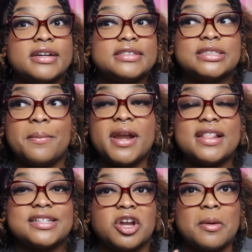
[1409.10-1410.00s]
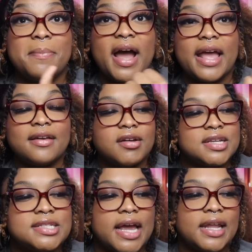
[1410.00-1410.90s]
Somebody that's on a bike, a
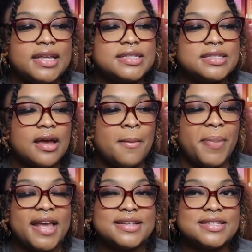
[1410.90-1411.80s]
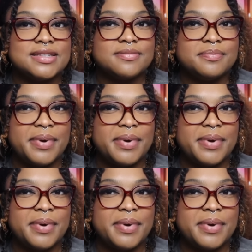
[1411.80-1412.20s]
biker,